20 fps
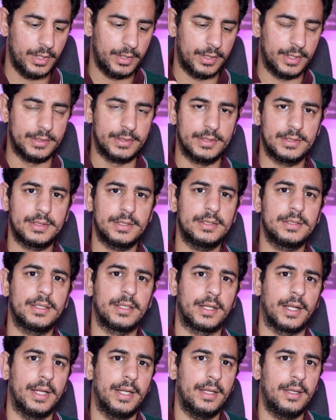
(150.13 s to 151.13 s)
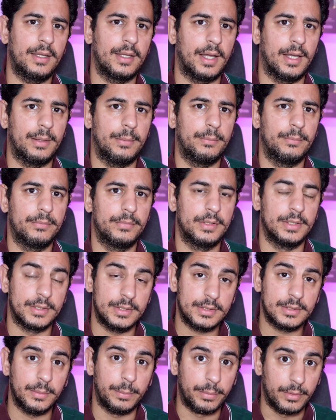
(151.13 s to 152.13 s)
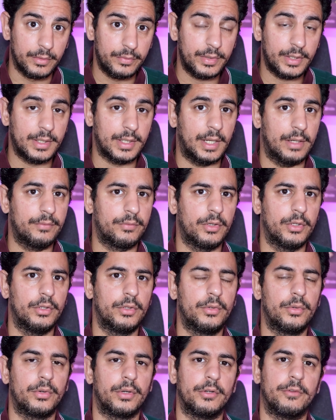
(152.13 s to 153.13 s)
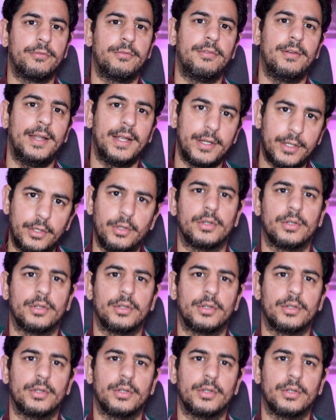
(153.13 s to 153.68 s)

then this is the right time, this is the perfect time for you to reflect